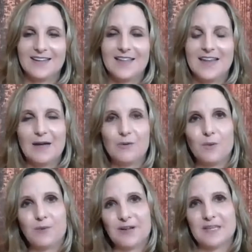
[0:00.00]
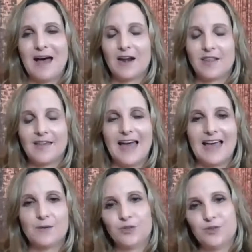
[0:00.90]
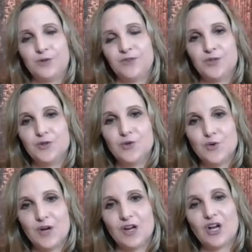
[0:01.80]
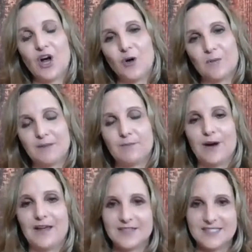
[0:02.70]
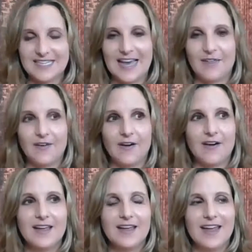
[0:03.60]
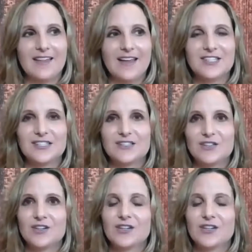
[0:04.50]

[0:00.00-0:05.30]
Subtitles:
And then I will bring them out of that, and we'll do a few calming breaths together, and they just